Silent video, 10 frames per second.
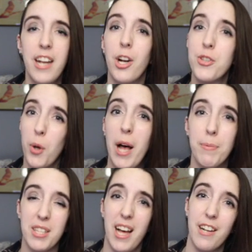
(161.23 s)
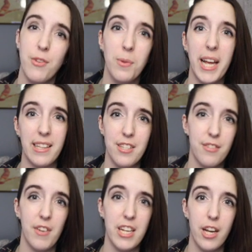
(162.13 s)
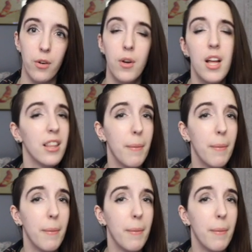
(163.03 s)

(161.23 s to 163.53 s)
And it also helps a lot if you like this video.